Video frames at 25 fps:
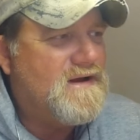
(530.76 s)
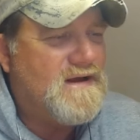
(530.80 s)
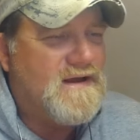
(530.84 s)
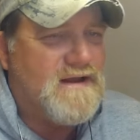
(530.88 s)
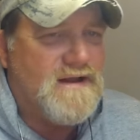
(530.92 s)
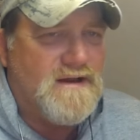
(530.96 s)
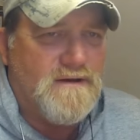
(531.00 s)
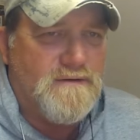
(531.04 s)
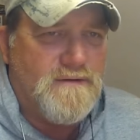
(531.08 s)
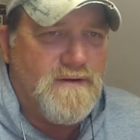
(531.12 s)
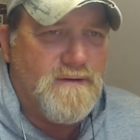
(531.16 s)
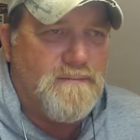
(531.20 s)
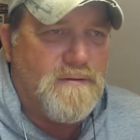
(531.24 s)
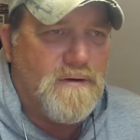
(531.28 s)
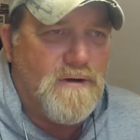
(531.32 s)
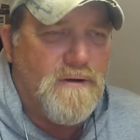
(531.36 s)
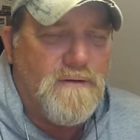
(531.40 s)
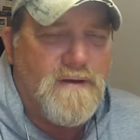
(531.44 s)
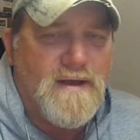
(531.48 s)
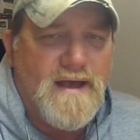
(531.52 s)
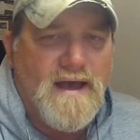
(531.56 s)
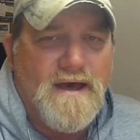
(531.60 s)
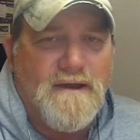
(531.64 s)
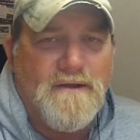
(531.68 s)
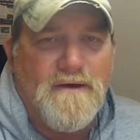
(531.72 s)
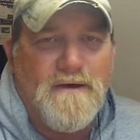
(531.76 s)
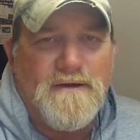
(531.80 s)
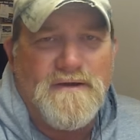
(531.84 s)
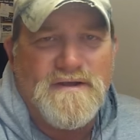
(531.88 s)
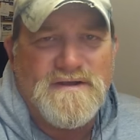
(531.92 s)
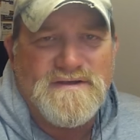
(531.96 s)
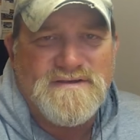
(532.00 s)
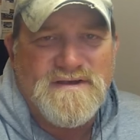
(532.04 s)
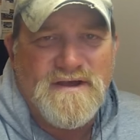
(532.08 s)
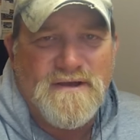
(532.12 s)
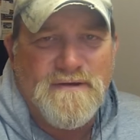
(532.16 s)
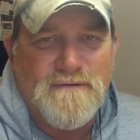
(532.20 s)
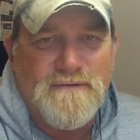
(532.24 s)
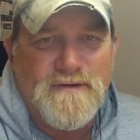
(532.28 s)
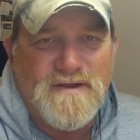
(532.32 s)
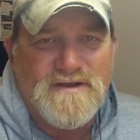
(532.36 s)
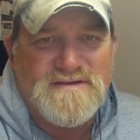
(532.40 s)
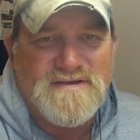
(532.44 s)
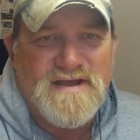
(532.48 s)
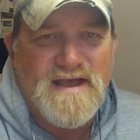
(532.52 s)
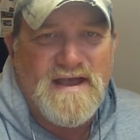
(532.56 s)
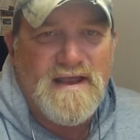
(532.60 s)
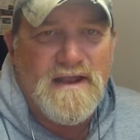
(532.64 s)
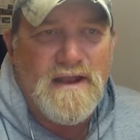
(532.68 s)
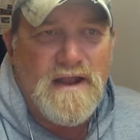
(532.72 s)
You know, he broke out on his own
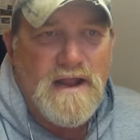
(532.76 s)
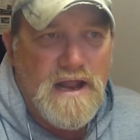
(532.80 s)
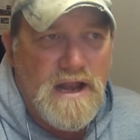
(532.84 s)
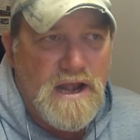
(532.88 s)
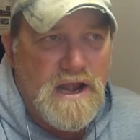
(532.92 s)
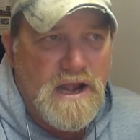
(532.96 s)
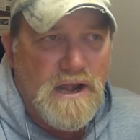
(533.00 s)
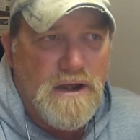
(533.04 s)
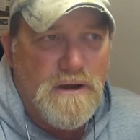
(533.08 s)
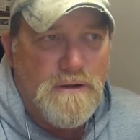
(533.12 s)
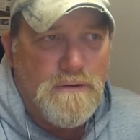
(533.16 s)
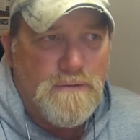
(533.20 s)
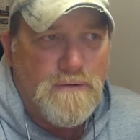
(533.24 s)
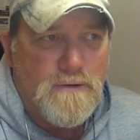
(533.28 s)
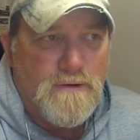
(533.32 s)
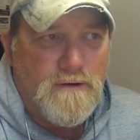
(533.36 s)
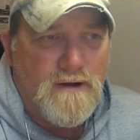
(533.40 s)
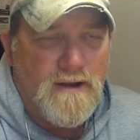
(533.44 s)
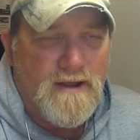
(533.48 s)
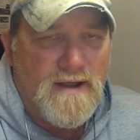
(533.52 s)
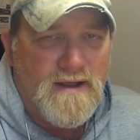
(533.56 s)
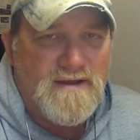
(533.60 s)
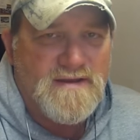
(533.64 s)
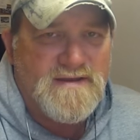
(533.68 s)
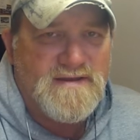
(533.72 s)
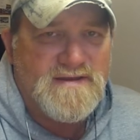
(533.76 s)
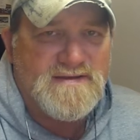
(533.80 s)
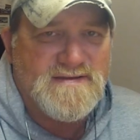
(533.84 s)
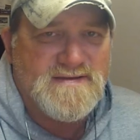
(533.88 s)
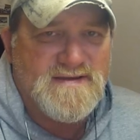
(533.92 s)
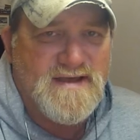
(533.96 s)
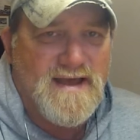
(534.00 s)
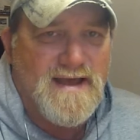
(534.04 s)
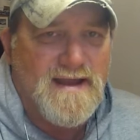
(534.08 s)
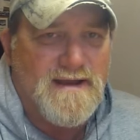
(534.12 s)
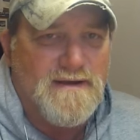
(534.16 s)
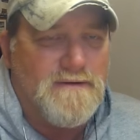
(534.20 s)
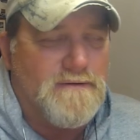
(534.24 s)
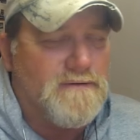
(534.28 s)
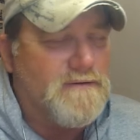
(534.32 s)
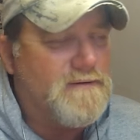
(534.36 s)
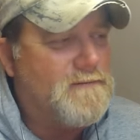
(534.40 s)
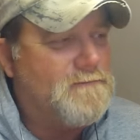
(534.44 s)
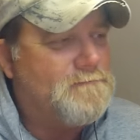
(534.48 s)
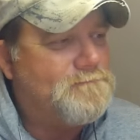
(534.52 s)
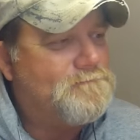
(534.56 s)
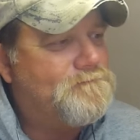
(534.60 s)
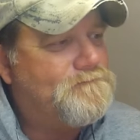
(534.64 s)
as a lure designer.